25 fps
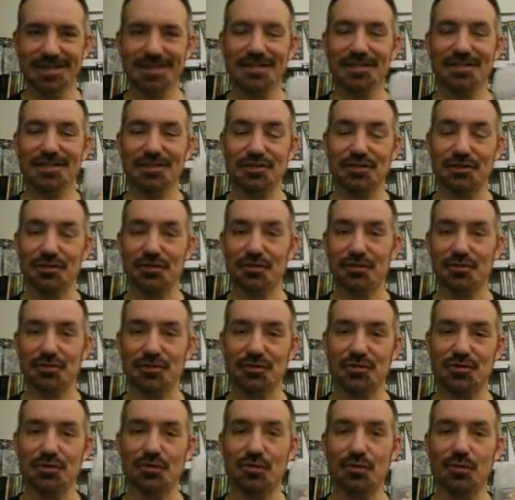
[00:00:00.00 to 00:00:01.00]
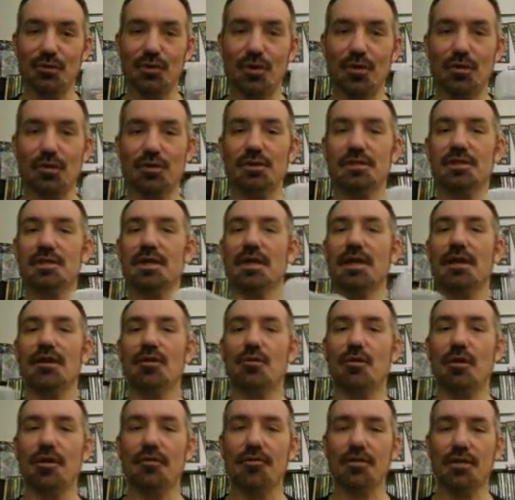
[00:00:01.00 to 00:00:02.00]
So those are 2 goals.
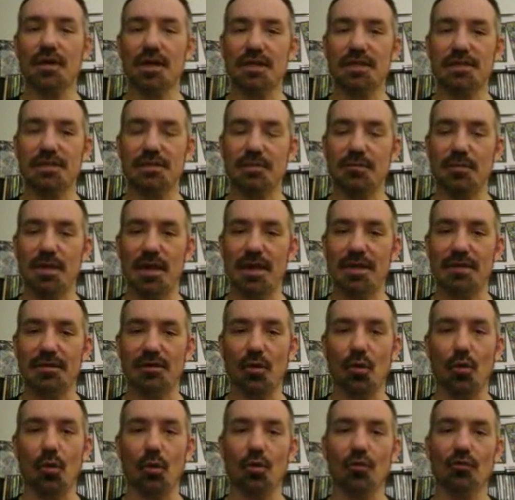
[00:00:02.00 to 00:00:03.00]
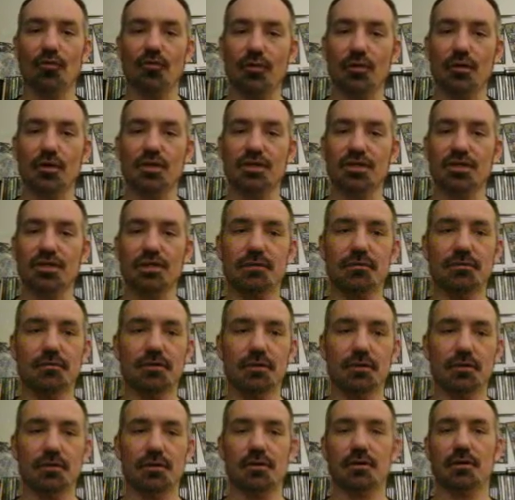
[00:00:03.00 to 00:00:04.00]
Whoever gets the main goal first
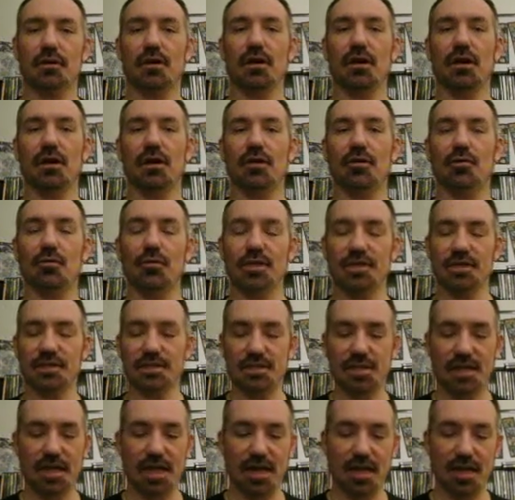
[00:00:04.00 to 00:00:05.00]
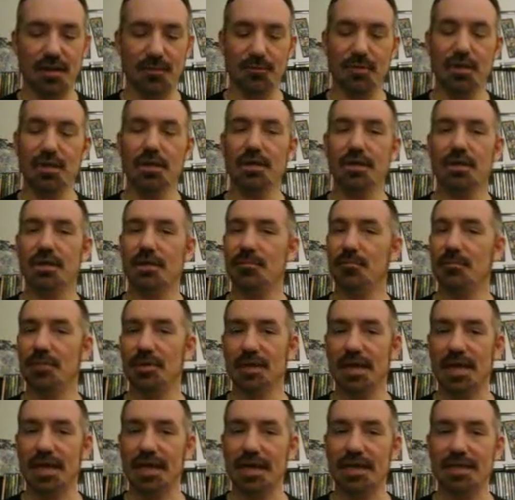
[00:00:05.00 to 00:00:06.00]
wins the game. But
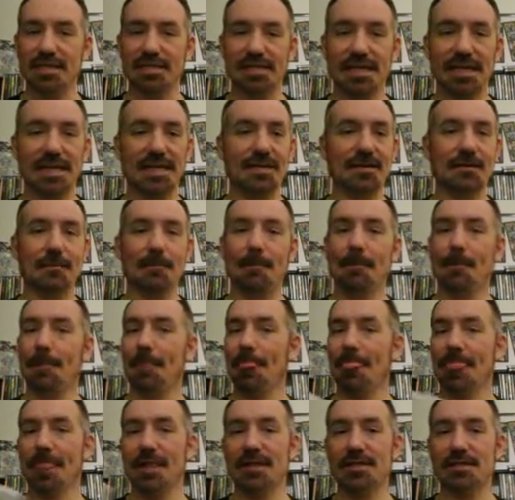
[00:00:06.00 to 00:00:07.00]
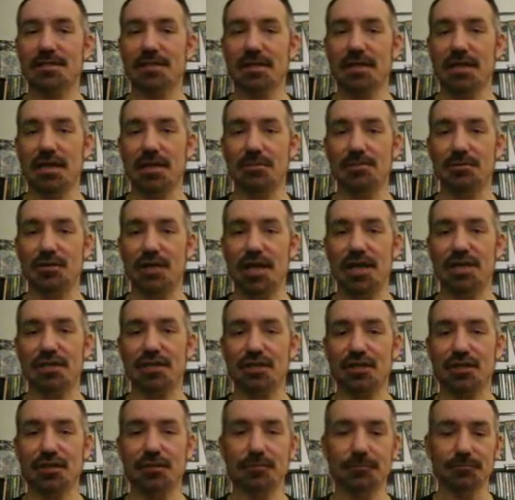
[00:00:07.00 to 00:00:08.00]
like I said, it's going to keep
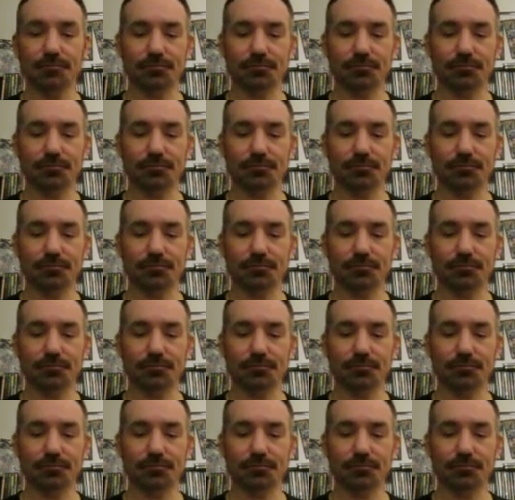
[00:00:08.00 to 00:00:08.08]
changing.